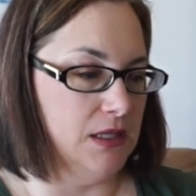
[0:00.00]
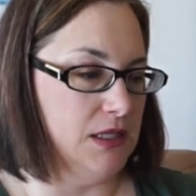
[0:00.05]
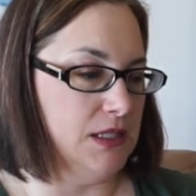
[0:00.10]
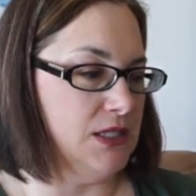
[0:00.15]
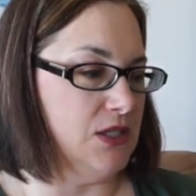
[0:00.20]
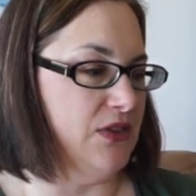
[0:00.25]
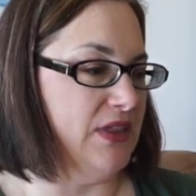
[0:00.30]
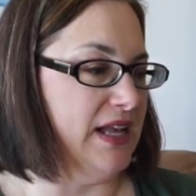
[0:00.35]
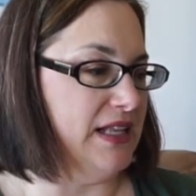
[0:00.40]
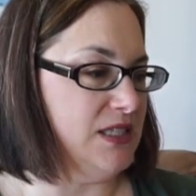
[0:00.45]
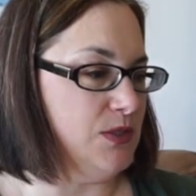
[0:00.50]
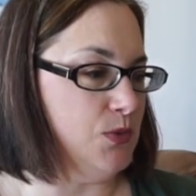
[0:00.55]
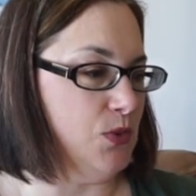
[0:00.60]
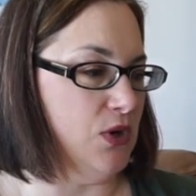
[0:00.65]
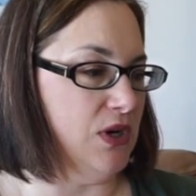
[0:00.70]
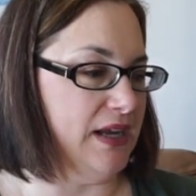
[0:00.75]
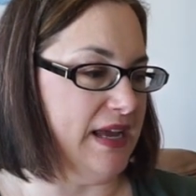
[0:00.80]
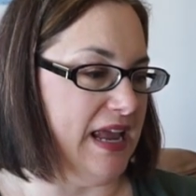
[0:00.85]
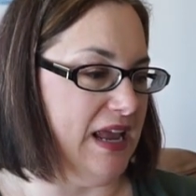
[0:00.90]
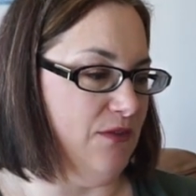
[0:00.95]
So that's
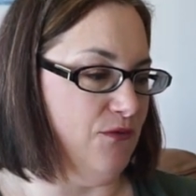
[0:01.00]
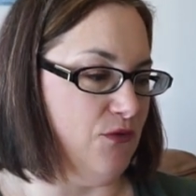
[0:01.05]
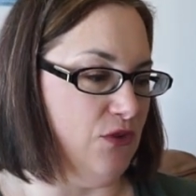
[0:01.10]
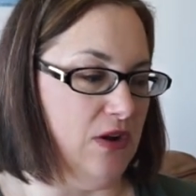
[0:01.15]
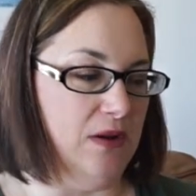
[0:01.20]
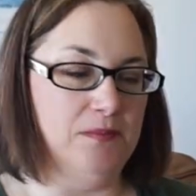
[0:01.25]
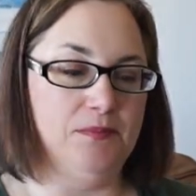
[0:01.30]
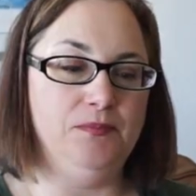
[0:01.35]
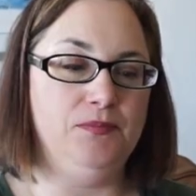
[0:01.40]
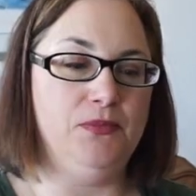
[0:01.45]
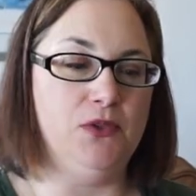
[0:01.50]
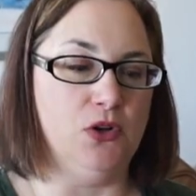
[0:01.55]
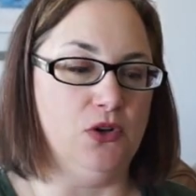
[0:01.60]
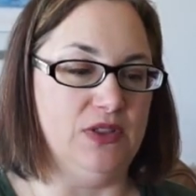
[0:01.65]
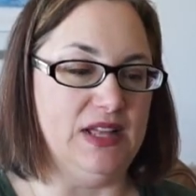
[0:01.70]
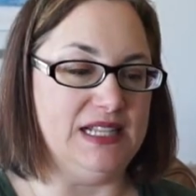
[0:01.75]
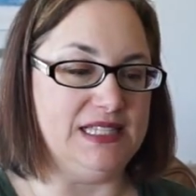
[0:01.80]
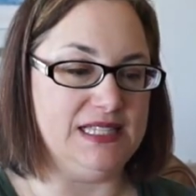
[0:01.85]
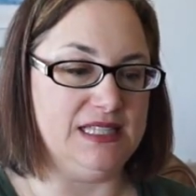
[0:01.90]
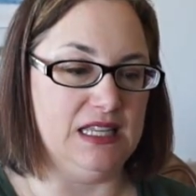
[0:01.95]
where it came from,
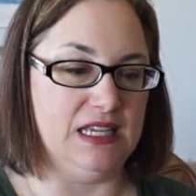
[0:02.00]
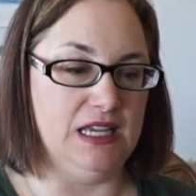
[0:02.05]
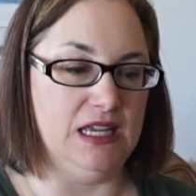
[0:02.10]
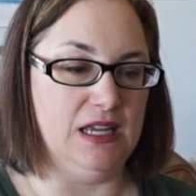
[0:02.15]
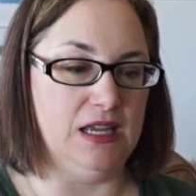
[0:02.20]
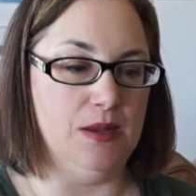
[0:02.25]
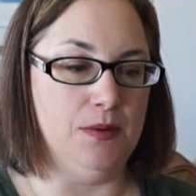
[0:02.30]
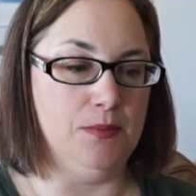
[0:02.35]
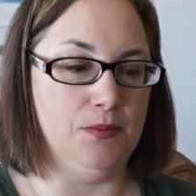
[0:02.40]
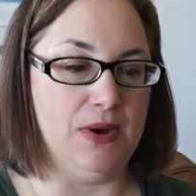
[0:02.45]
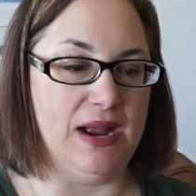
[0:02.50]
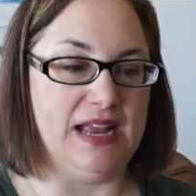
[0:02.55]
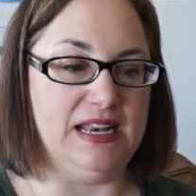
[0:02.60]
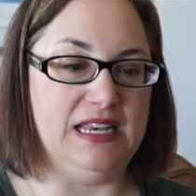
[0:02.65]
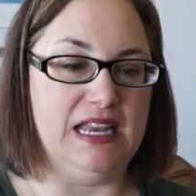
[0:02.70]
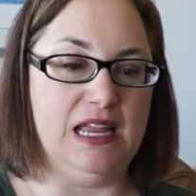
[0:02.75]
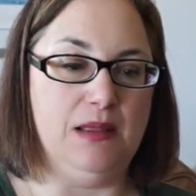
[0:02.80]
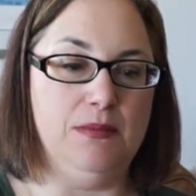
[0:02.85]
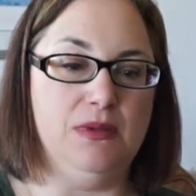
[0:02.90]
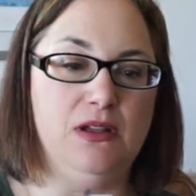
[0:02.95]
or that's the brand
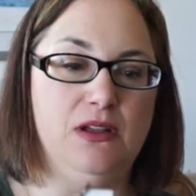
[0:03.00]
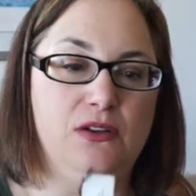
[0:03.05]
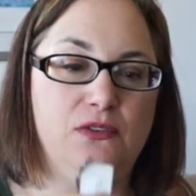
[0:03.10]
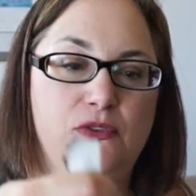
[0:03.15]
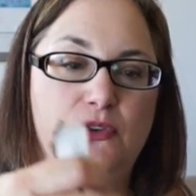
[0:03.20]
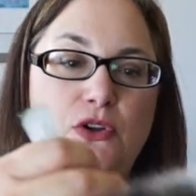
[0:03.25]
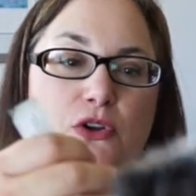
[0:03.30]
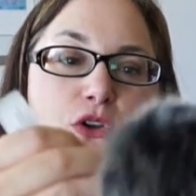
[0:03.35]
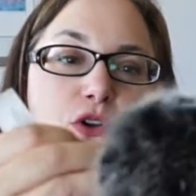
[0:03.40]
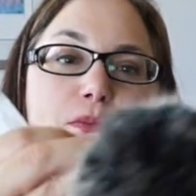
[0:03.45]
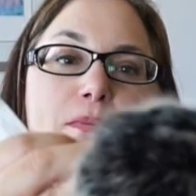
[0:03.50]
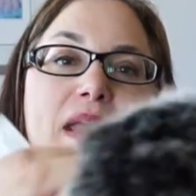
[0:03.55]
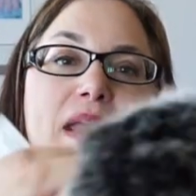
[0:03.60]
name of who